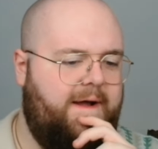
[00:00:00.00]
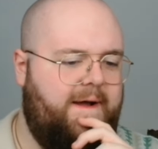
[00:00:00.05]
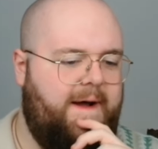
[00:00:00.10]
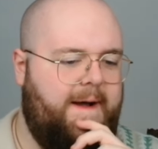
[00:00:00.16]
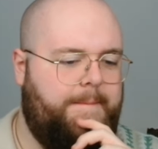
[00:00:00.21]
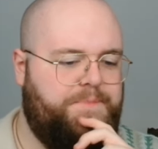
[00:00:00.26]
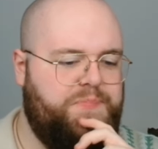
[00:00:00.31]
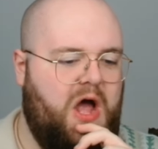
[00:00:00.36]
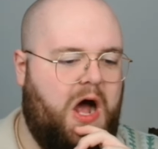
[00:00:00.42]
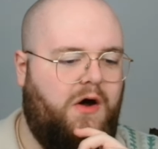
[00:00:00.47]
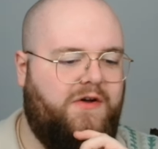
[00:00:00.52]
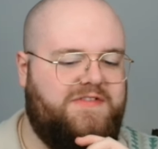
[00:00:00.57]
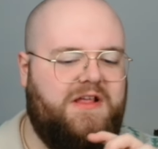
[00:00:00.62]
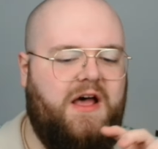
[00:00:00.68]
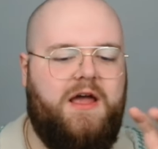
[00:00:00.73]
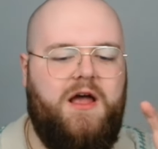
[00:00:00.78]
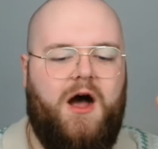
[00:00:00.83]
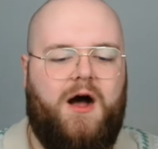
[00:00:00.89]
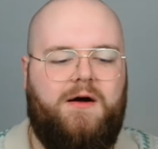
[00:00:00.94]
I was
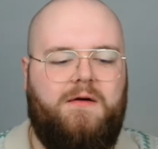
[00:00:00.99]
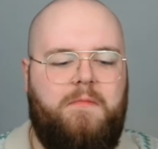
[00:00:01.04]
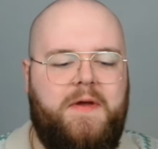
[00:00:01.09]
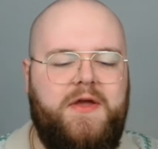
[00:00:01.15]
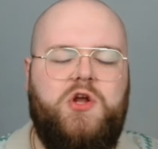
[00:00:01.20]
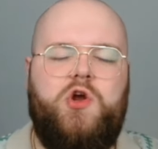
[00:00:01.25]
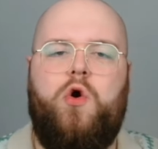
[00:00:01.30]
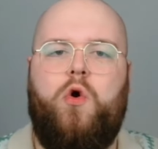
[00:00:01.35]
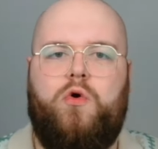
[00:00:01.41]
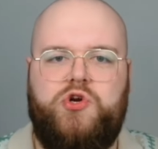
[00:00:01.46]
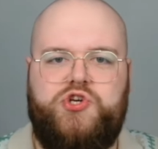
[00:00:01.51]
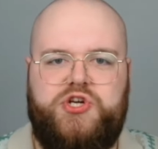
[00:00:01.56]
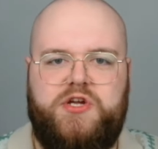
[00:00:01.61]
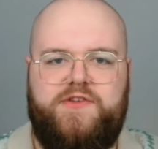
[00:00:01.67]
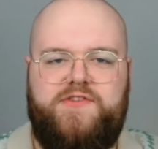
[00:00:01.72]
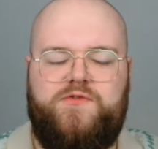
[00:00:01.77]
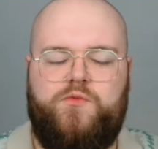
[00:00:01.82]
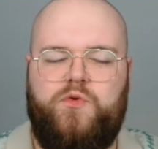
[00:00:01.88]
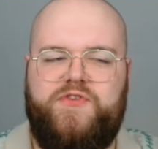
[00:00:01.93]
like, I'm a bit
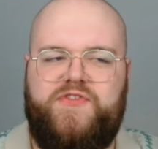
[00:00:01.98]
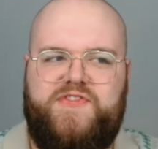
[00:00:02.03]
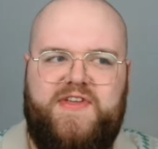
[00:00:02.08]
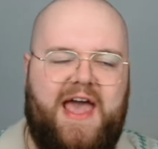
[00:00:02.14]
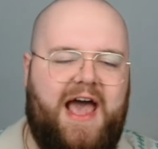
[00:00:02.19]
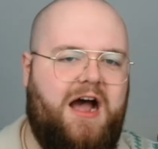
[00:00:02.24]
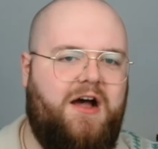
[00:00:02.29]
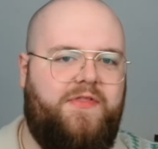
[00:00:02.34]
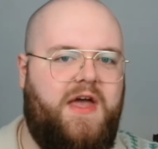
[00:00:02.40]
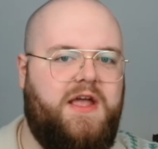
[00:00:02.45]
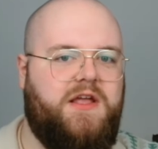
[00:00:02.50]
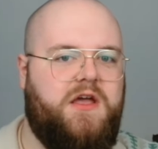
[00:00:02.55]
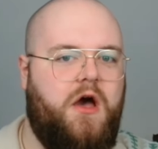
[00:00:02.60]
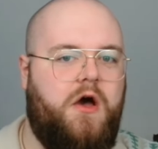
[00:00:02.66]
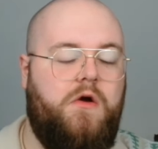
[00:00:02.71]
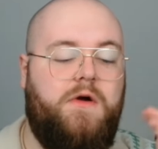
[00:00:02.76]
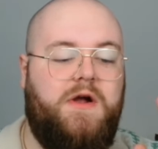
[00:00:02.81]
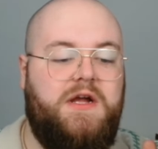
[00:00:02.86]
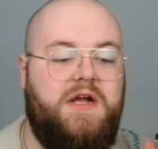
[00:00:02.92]
cautious. We'll see how they
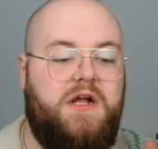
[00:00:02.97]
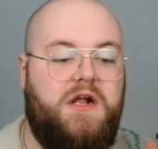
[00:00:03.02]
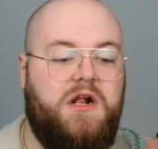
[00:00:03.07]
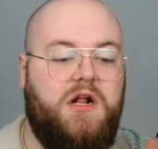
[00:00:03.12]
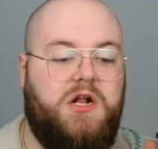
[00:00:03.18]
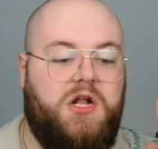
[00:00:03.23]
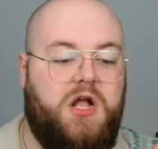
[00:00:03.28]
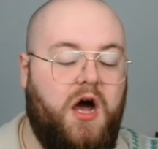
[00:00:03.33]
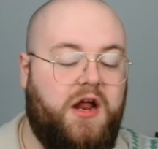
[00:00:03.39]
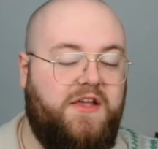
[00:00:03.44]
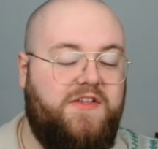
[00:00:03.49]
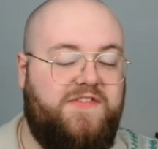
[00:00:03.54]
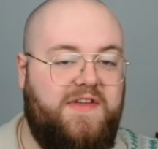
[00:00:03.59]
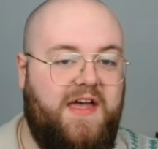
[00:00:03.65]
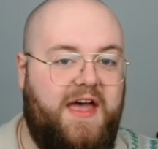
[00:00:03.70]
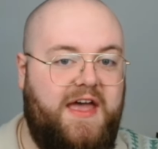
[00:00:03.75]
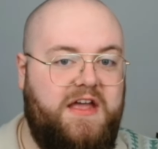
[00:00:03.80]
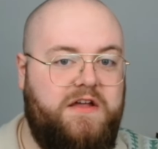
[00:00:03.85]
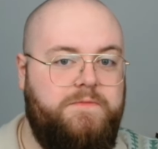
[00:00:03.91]
go. Gotta
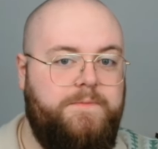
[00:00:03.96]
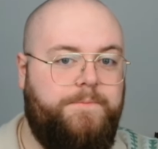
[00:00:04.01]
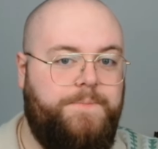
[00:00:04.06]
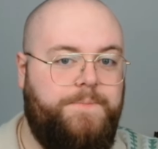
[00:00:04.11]
say,